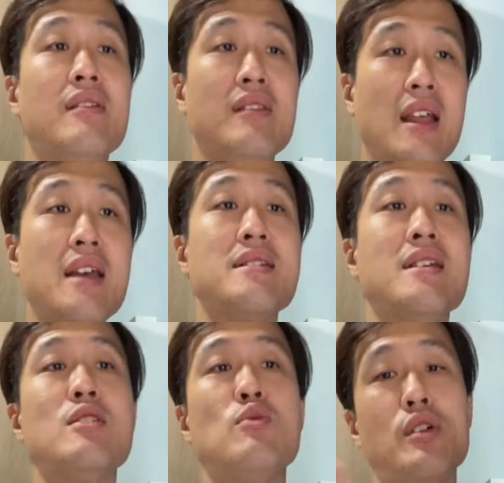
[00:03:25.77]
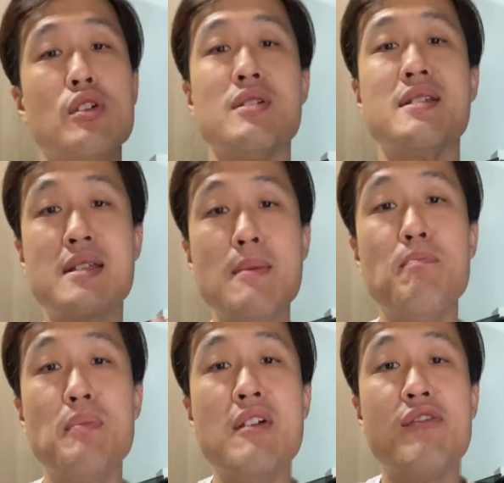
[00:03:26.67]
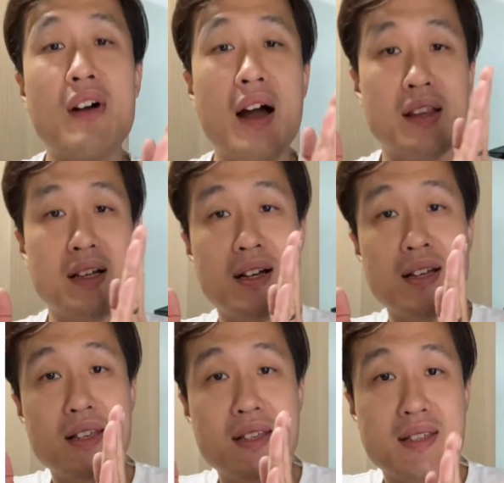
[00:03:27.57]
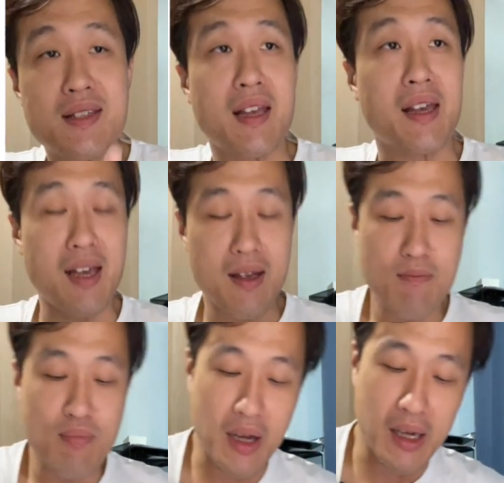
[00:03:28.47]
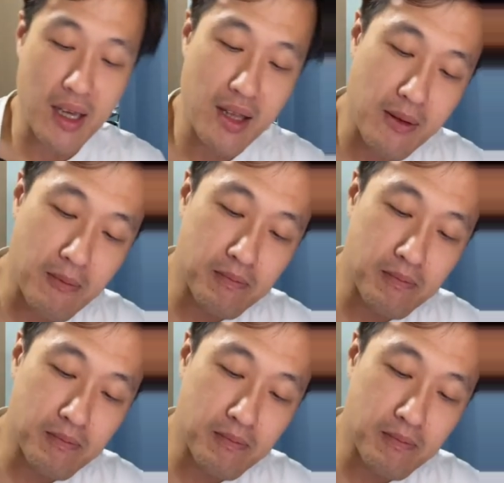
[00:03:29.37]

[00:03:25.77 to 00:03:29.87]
Next is we're going to simplify the second bracket.